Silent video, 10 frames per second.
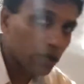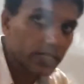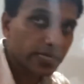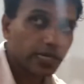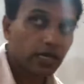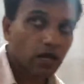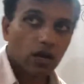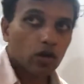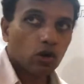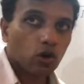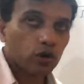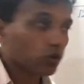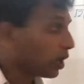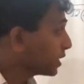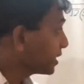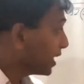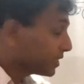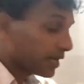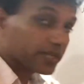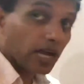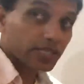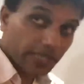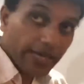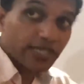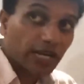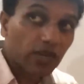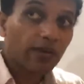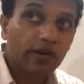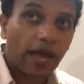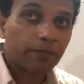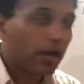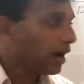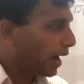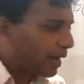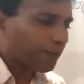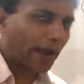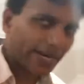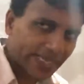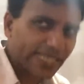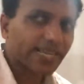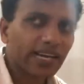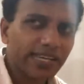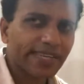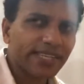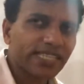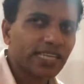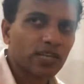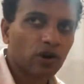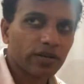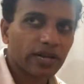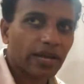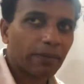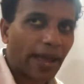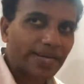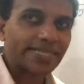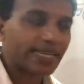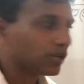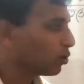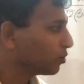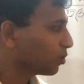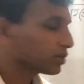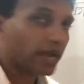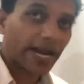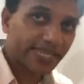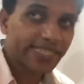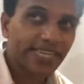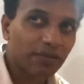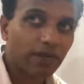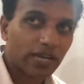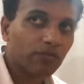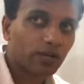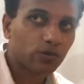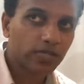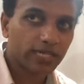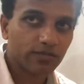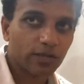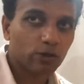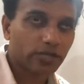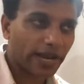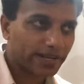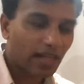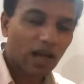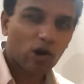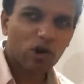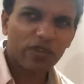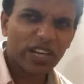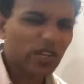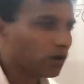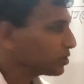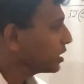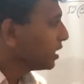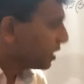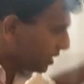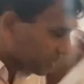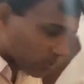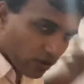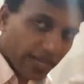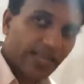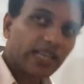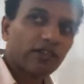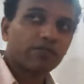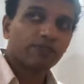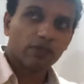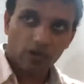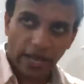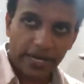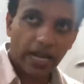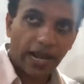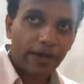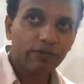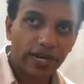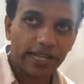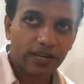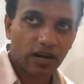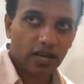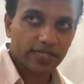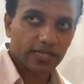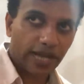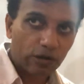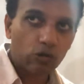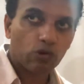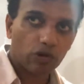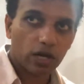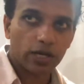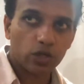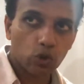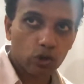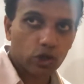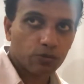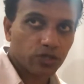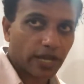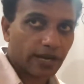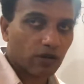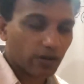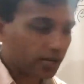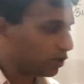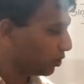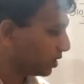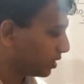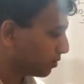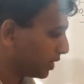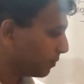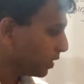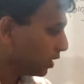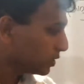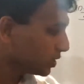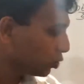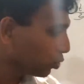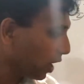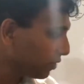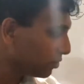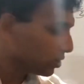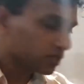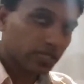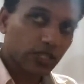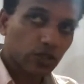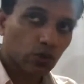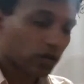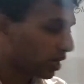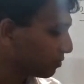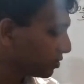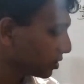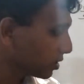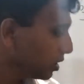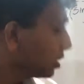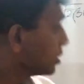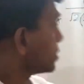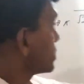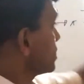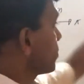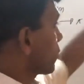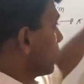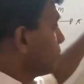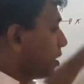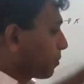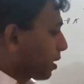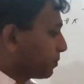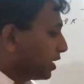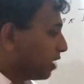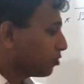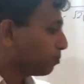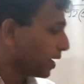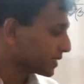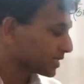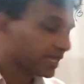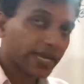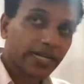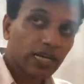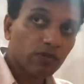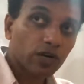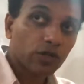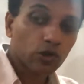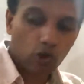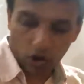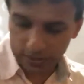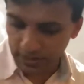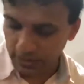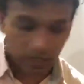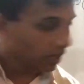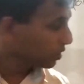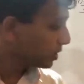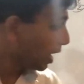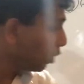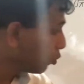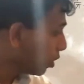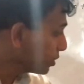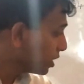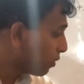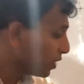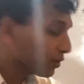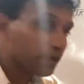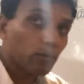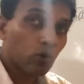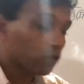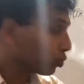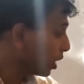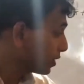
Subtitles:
See, no, you can't take that chance. Try with I am practically teaching you, not I am acting or not editing my these views and or videos straightly like a live telecast, live YouTube channel video here, right? See, you can't work this, you can't work. See the problem come. Therefore, best thing convert to cos. The how one the one remove. You can't